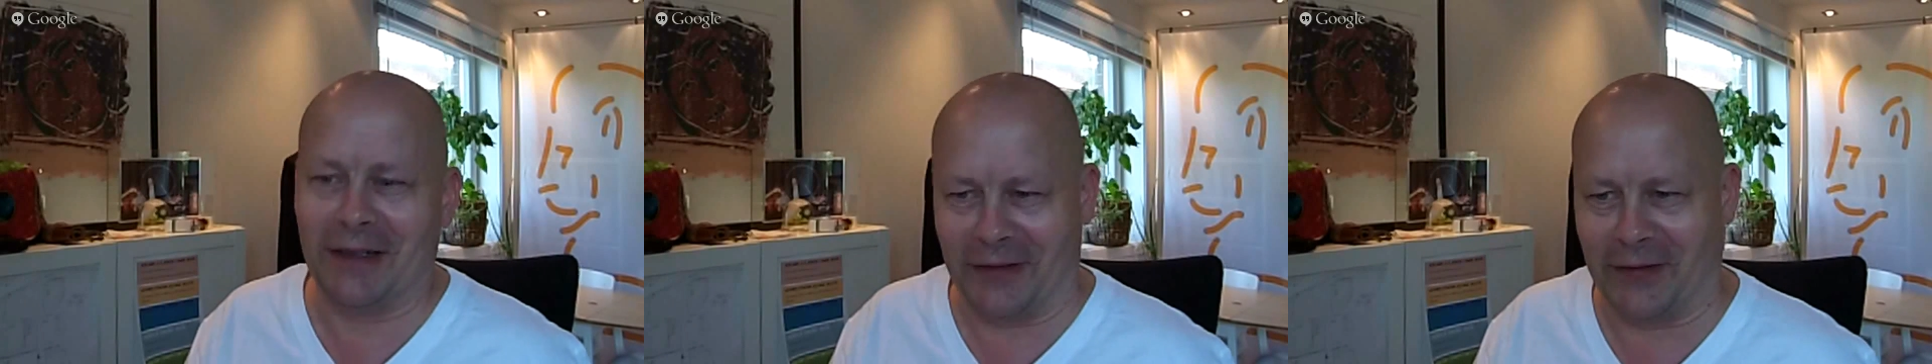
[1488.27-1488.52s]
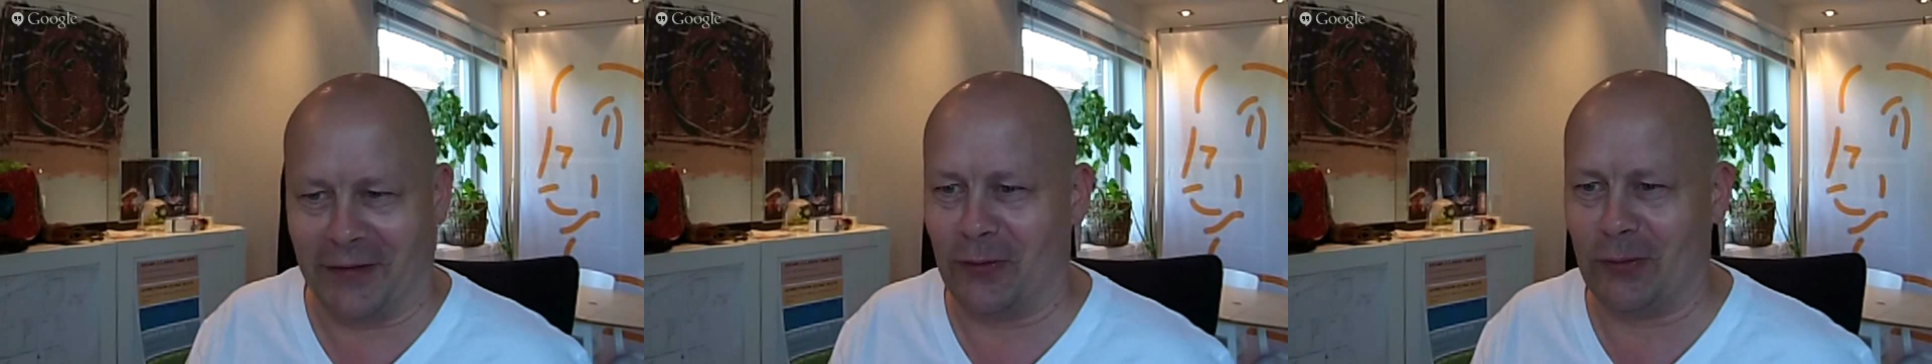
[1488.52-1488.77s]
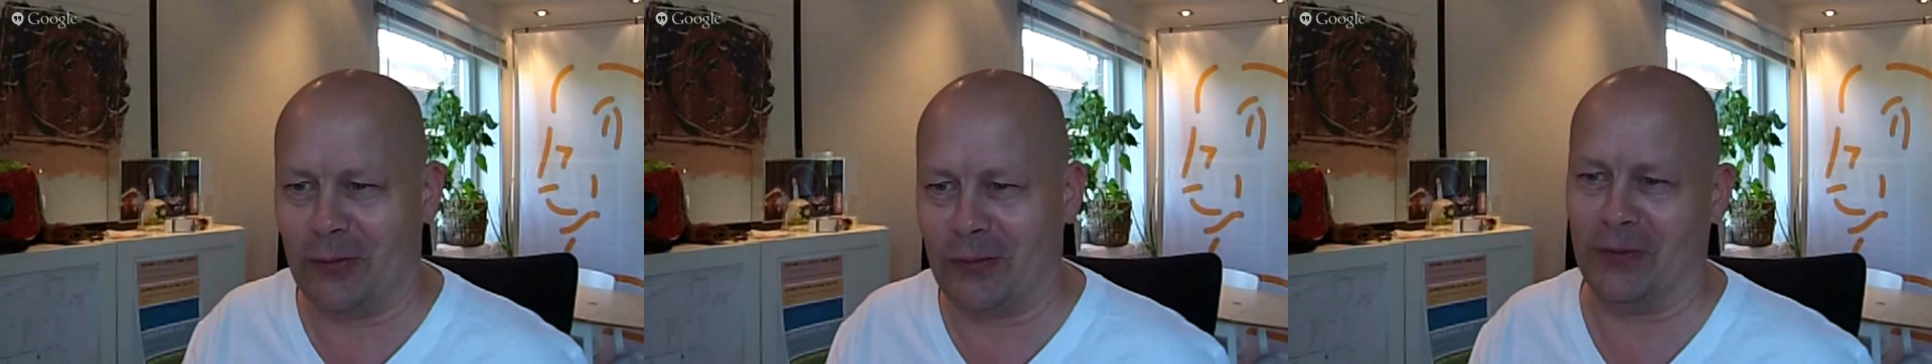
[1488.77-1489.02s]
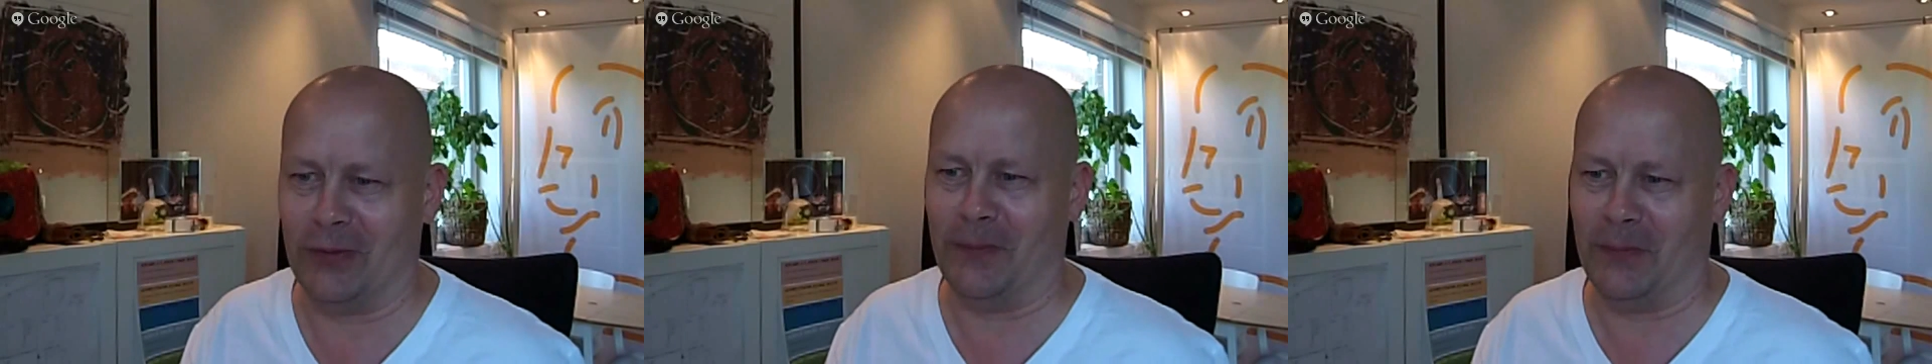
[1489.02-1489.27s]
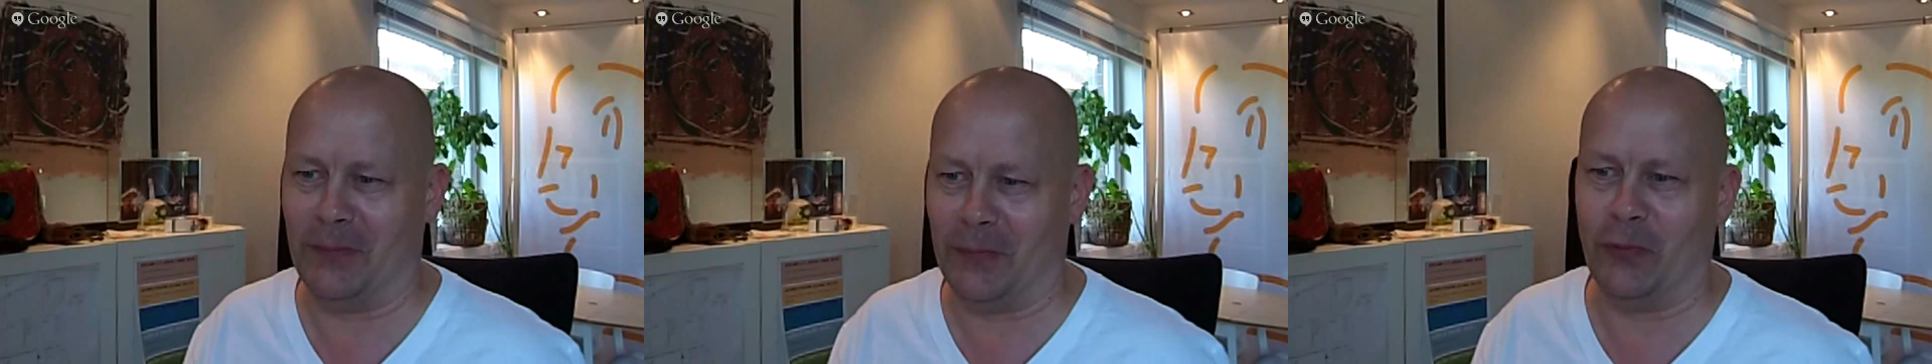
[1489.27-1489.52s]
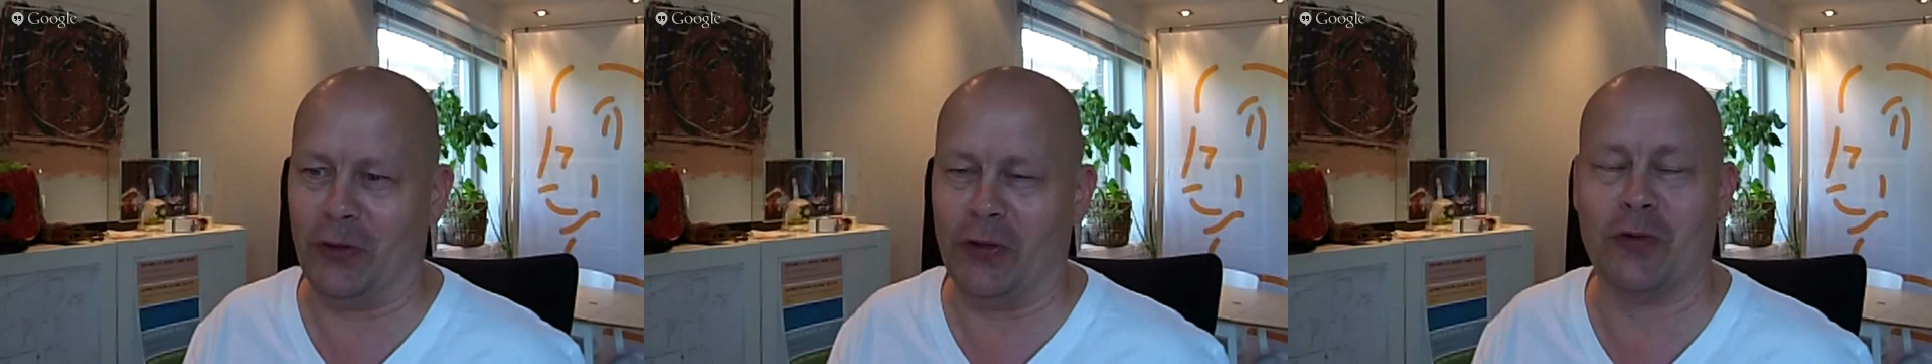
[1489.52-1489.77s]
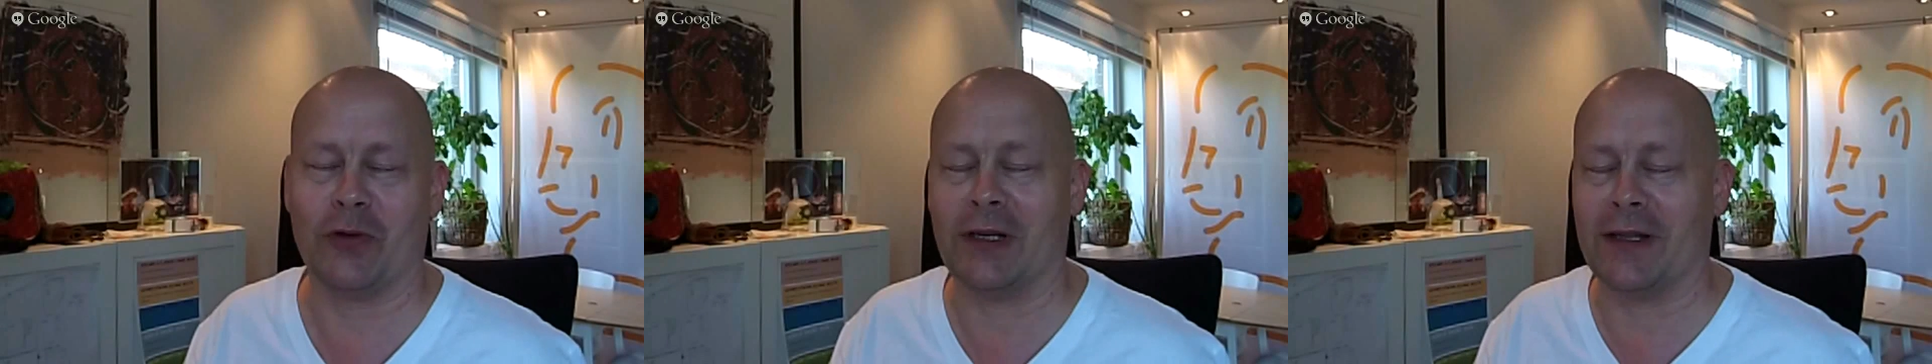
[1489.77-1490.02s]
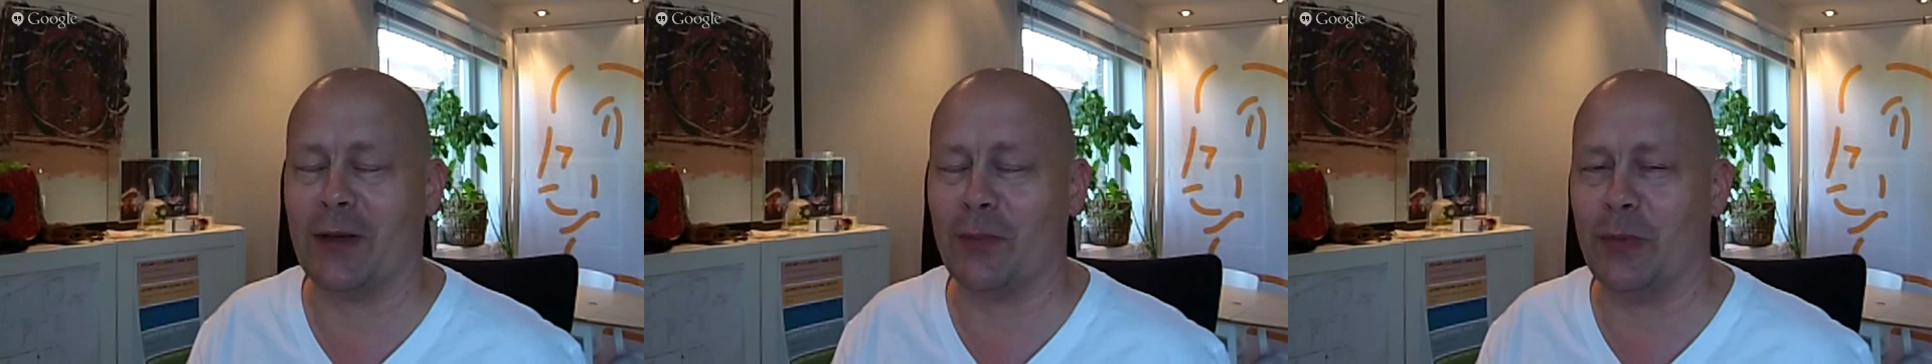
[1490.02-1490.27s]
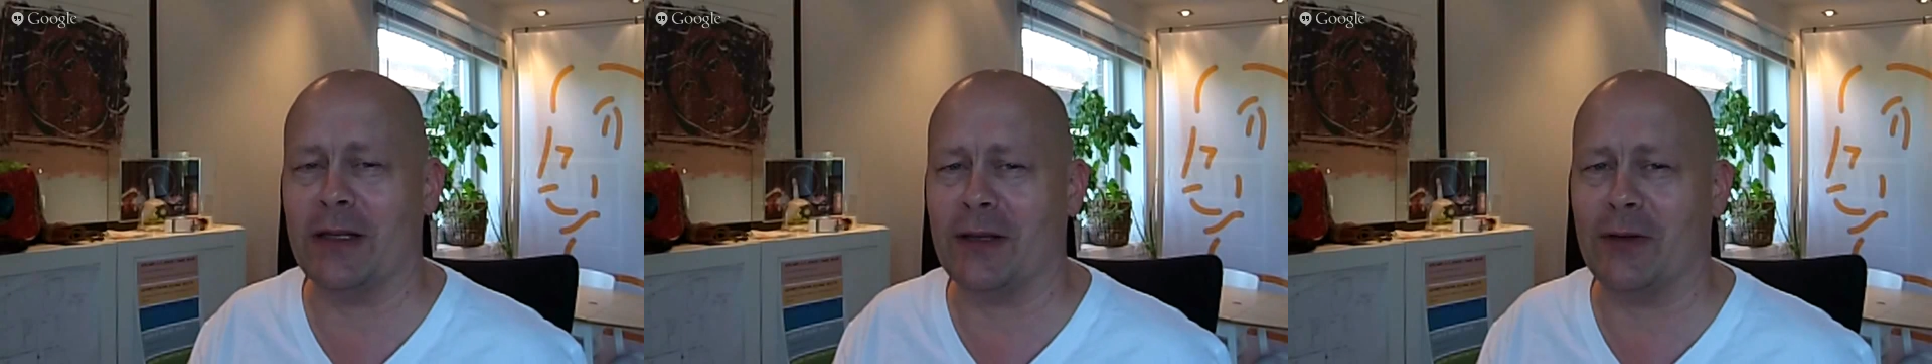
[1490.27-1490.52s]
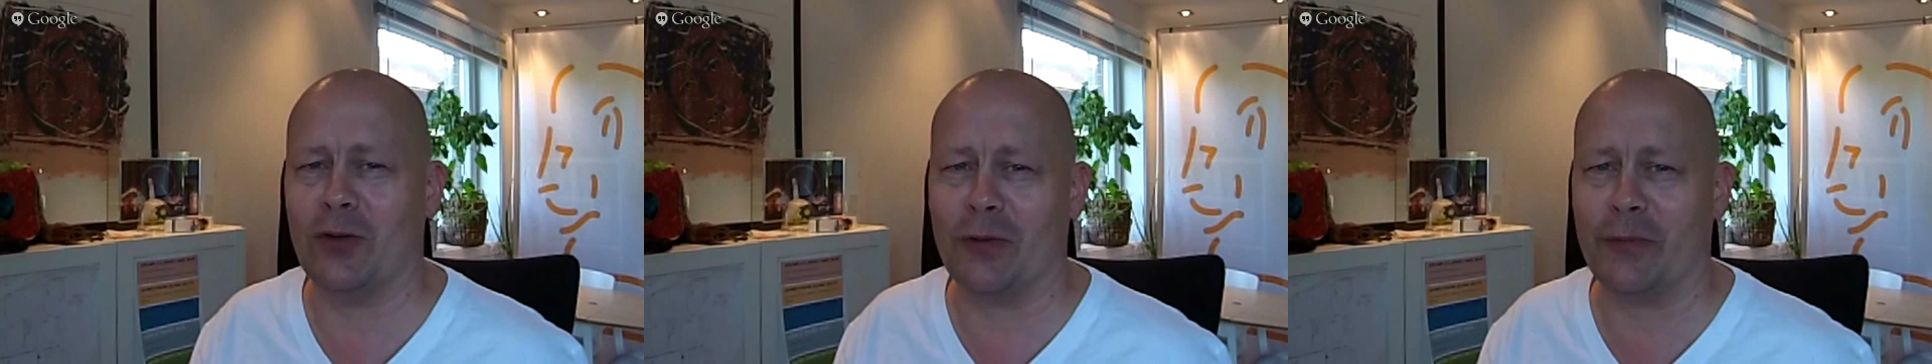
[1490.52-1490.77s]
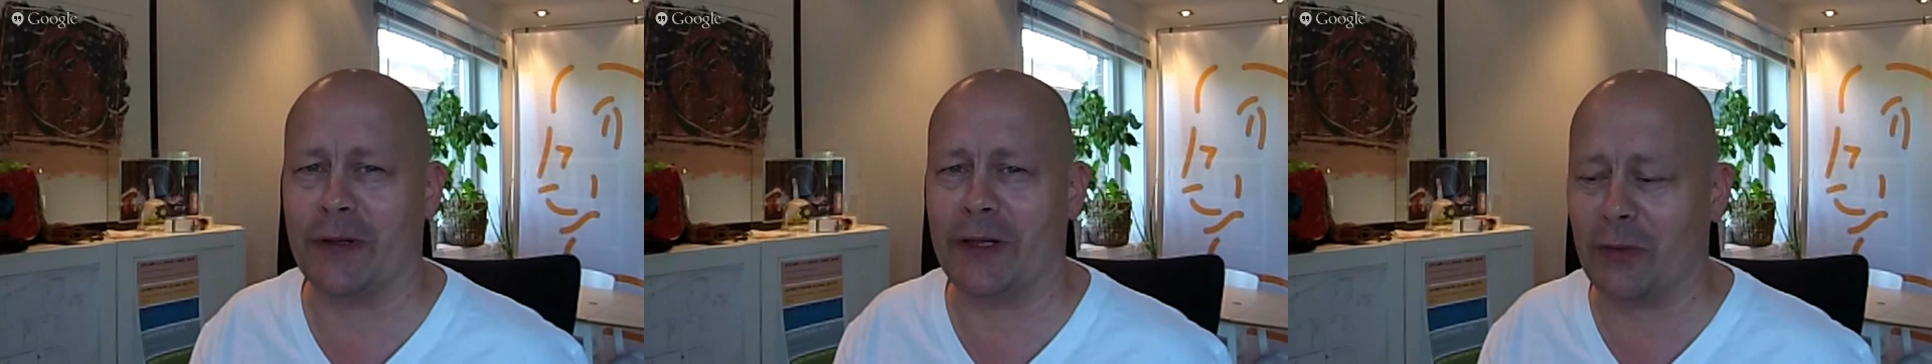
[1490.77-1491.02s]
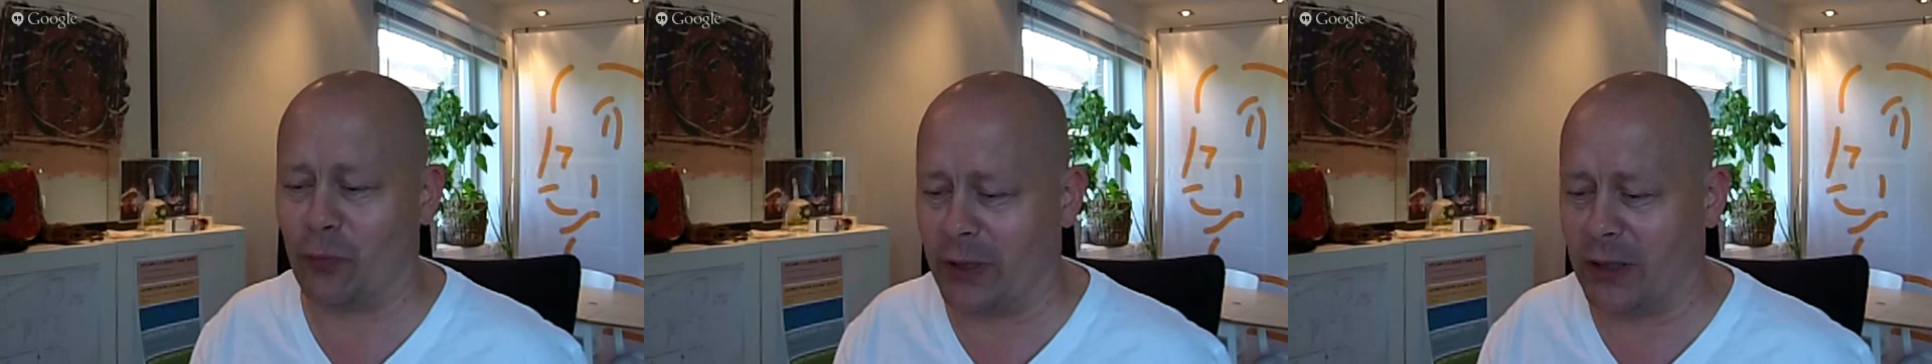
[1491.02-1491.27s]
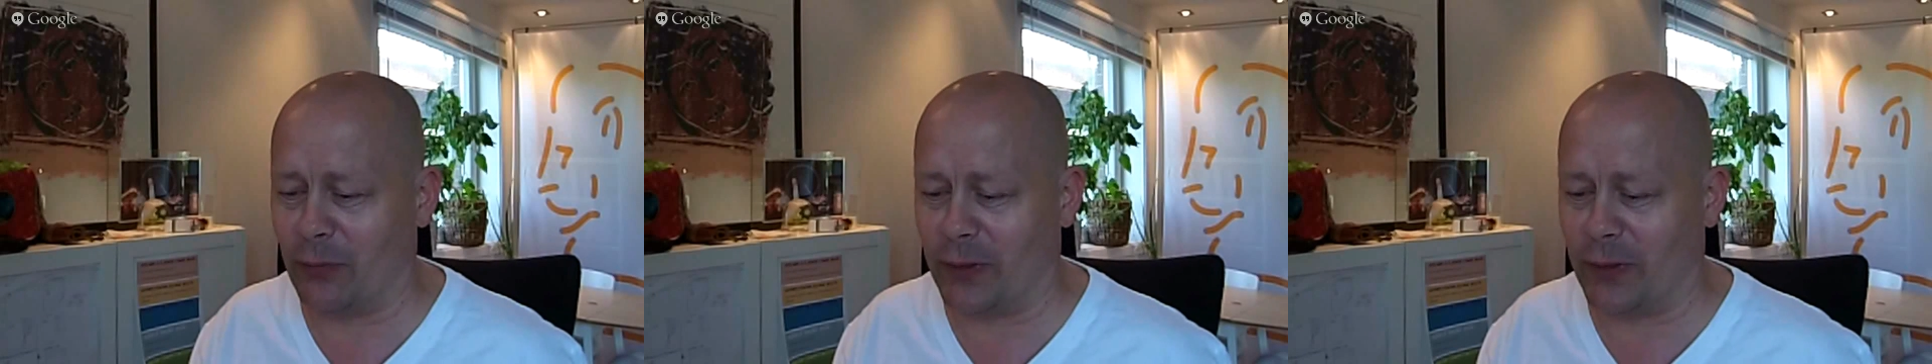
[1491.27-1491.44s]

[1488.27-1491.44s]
So usually that means in Norway that we